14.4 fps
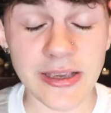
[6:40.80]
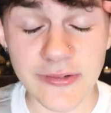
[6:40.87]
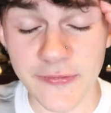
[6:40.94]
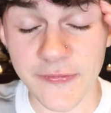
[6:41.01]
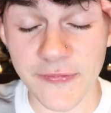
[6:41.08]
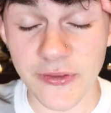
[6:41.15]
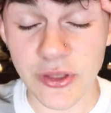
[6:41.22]

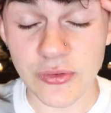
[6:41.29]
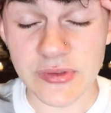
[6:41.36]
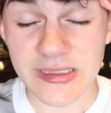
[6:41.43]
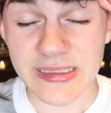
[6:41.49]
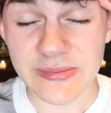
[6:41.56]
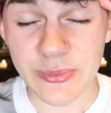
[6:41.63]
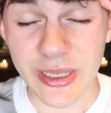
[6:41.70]

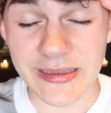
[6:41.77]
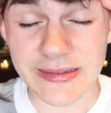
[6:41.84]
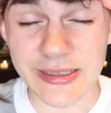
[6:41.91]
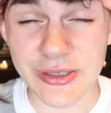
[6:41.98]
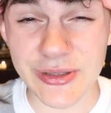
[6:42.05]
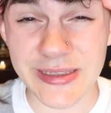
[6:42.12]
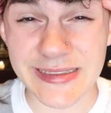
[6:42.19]
confuses me
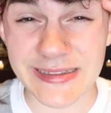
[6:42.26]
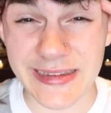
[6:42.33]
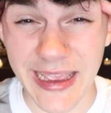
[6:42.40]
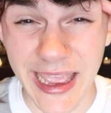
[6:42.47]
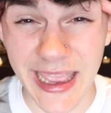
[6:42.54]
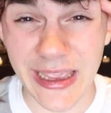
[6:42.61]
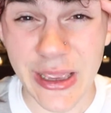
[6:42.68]
until this
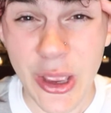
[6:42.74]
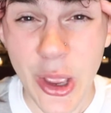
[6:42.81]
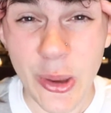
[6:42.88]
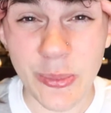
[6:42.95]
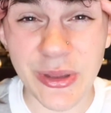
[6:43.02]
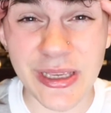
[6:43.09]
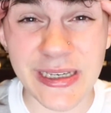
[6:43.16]
day
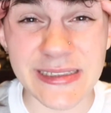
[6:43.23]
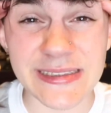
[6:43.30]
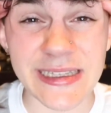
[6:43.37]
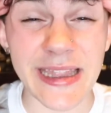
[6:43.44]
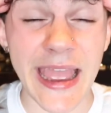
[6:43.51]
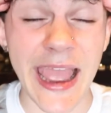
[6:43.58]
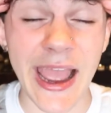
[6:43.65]

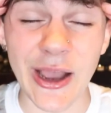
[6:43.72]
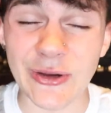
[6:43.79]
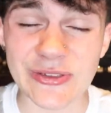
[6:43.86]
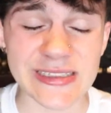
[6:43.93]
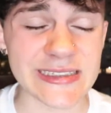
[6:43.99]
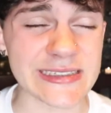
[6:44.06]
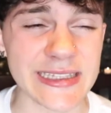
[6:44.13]
because the
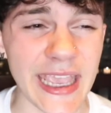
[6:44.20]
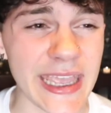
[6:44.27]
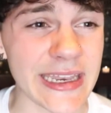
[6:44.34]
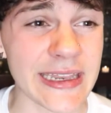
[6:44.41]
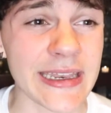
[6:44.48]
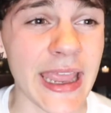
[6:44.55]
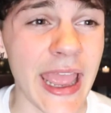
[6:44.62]
house is
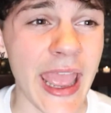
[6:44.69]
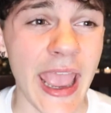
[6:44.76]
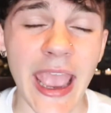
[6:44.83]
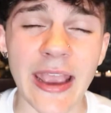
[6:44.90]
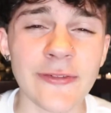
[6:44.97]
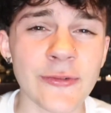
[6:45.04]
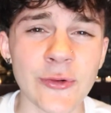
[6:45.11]
gated.
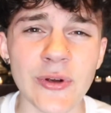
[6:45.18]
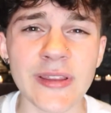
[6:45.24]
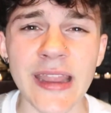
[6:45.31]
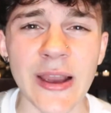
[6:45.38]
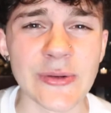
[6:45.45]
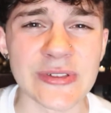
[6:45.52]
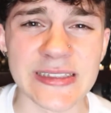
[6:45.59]
Everyone
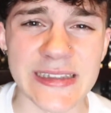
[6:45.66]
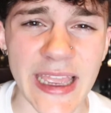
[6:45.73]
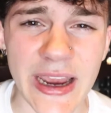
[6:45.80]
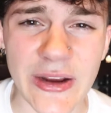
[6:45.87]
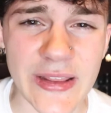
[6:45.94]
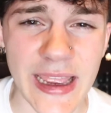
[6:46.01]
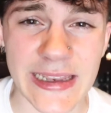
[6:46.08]
that was
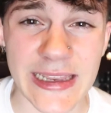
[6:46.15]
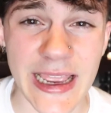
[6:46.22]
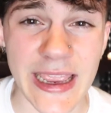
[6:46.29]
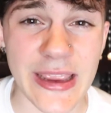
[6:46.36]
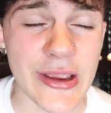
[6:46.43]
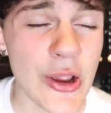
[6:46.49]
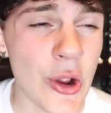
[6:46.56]
there that
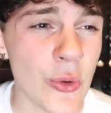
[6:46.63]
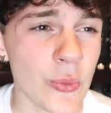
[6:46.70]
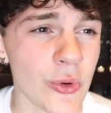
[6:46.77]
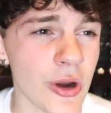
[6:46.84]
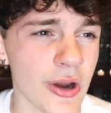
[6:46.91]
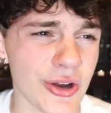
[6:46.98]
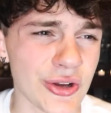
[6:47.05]
night
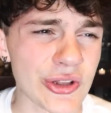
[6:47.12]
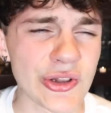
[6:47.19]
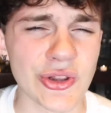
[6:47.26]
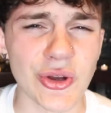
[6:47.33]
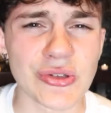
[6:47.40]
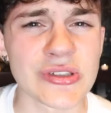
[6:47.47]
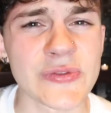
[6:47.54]
were our
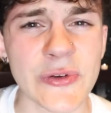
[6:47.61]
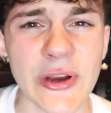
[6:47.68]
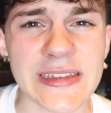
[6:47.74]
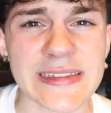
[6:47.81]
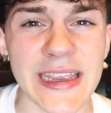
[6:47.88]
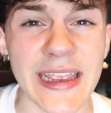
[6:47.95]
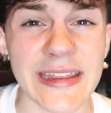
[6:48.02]
close
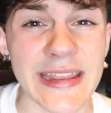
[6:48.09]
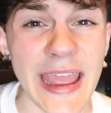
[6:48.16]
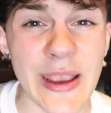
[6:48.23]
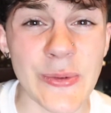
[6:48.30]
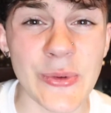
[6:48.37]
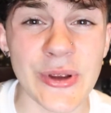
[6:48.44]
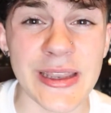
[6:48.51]
friends and
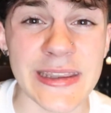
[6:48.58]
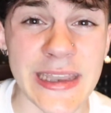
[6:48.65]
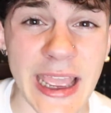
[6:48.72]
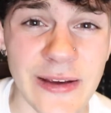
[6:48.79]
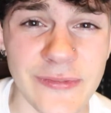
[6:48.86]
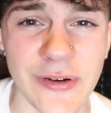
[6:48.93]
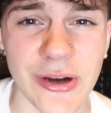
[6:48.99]
they would
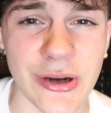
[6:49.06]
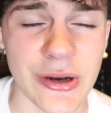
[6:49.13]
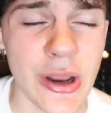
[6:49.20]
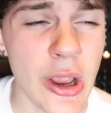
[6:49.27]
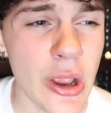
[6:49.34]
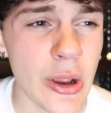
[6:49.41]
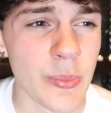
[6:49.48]

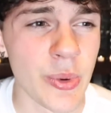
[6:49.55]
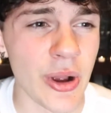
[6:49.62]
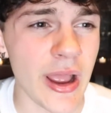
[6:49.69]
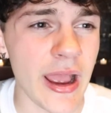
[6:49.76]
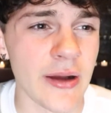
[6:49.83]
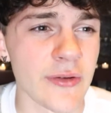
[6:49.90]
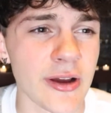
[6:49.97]
never.
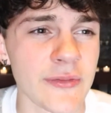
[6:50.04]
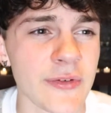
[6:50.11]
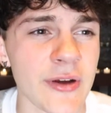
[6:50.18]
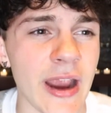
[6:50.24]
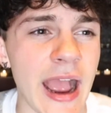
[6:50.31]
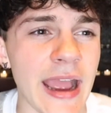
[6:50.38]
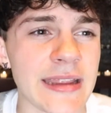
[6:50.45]
But
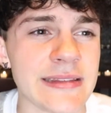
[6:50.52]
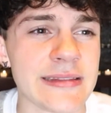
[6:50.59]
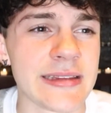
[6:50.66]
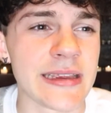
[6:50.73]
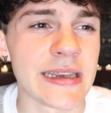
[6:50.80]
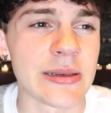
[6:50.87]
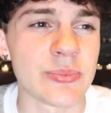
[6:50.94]
however, I
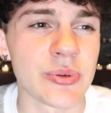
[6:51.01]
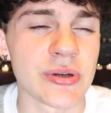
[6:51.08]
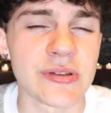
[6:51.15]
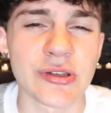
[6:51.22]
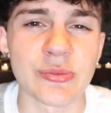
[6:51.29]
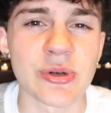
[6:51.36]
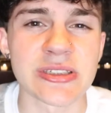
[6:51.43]
didn't
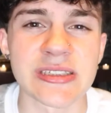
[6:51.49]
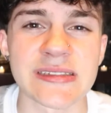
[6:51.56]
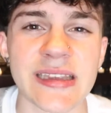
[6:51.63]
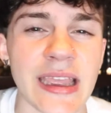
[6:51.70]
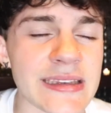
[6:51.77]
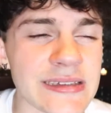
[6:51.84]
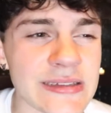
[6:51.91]
put too much
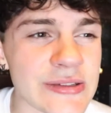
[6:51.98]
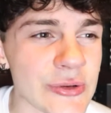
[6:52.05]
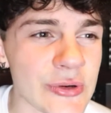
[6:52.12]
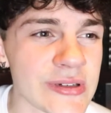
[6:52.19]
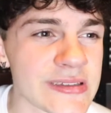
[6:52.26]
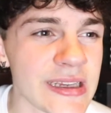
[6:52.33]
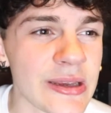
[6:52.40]
attention
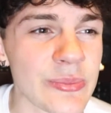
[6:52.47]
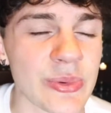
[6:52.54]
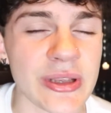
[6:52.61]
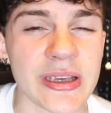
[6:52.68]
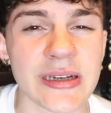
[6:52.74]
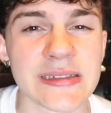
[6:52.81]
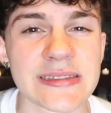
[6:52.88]
towards it
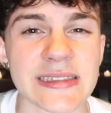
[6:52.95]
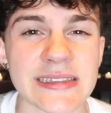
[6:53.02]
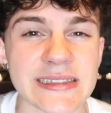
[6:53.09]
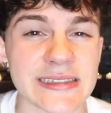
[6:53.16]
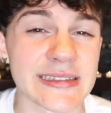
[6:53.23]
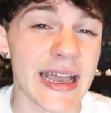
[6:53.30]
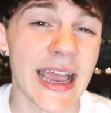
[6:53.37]
because the
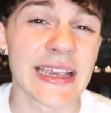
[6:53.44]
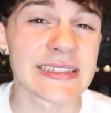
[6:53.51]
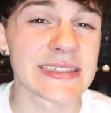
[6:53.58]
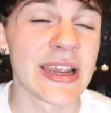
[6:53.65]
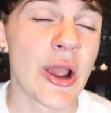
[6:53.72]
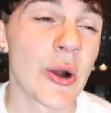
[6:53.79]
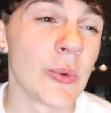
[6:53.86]

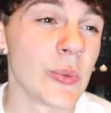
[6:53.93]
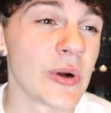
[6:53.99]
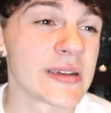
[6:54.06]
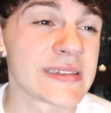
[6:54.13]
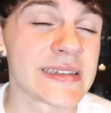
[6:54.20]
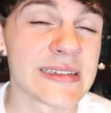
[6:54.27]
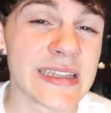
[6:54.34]
slash
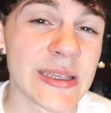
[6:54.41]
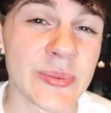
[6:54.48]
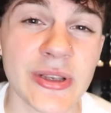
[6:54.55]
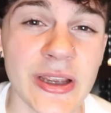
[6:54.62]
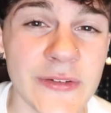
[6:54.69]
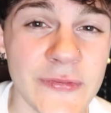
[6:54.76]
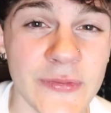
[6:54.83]
wasn't deep
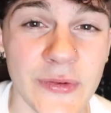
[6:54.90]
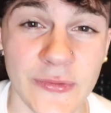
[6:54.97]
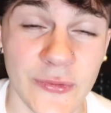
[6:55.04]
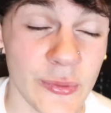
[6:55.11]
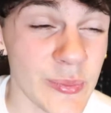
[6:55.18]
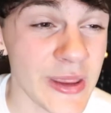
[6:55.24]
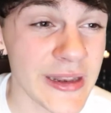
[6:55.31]
enough
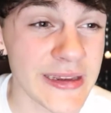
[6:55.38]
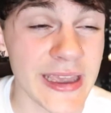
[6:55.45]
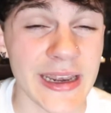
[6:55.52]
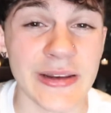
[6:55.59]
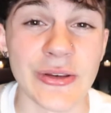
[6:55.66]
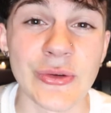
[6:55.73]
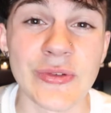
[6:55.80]
for me to
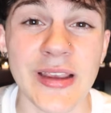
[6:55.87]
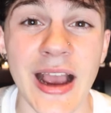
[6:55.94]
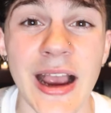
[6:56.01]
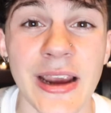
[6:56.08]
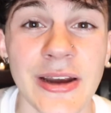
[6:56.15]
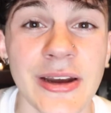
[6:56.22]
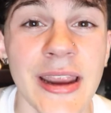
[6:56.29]
get a new
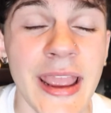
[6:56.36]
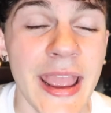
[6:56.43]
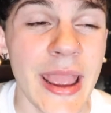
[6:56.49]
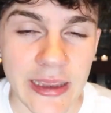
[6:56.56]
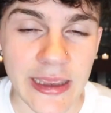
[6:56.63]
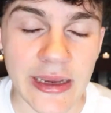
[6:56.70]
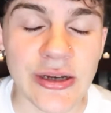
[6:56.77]
tire.
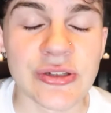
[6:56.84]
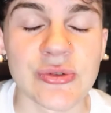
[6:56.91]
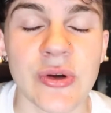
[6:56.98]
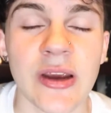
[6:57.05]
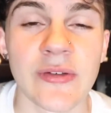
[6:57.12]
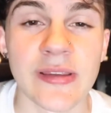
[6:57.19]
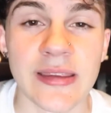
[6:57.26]
Here's
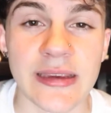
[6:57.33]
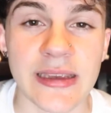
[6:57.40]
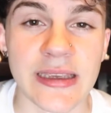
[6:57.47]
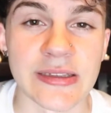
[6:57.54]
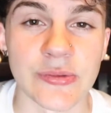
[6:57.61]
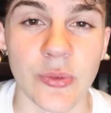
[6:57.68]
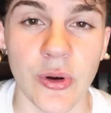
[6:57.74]
where everything
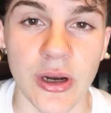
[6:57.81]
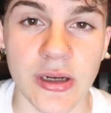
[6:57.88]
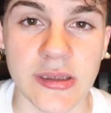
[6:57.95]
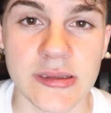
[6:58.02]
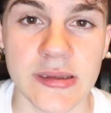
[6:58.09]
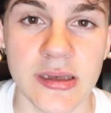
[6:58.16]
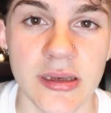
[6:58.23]
gets
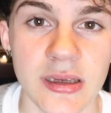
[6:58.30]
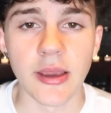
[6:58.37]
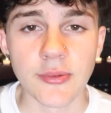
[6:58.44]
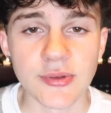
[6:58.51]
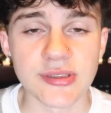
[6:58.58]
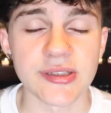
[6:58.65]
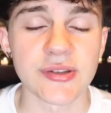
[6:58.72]
worse. It
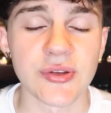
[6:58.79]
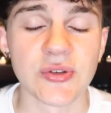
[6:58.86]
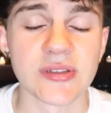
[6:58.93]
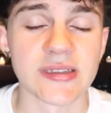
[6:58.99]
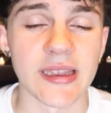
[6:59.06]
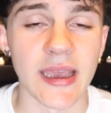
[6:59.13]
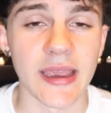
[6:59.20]
was a
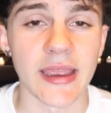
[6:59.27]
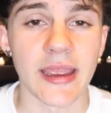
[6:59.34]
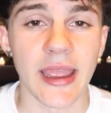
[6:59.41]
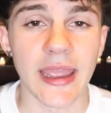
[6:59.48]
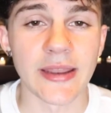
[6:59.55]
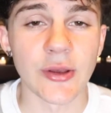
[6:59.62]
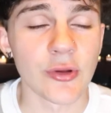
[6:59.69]

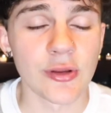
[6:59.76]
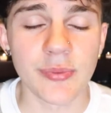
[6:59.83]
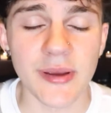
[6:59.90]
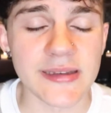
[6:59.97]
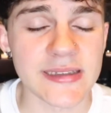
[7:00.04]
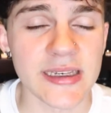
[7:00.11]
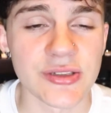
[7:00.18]
Tuesday and the only
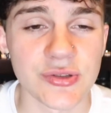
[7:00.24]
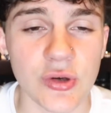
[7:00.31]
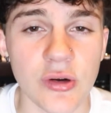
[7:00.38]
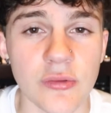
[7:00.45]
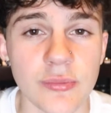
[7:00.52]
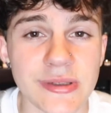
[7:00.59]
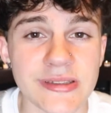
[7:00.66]
place I
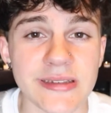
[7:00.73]
drove was